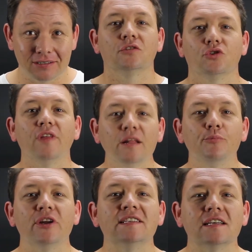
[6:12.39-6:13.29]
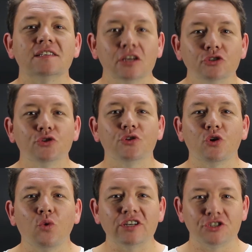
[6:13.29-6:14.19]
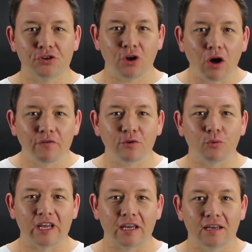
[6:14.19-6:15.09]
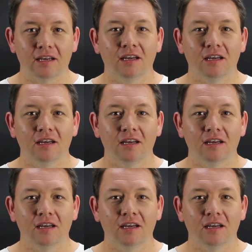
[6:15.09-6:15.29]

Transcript: So that brings us to the question of the week.